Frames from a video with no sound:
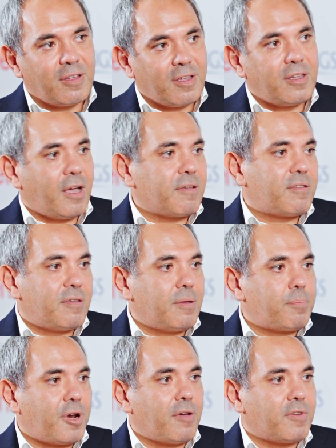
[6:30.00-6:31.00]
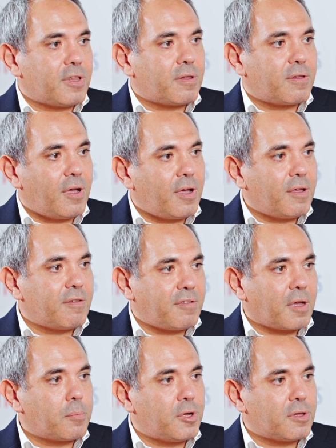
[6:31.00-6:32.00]
yes, the private
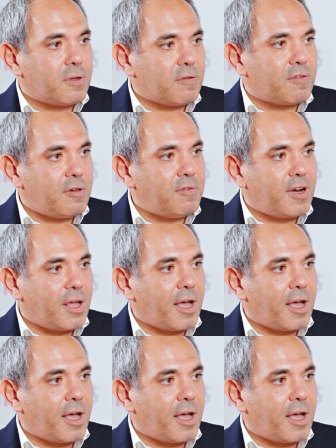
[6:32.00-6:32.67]
segment is still very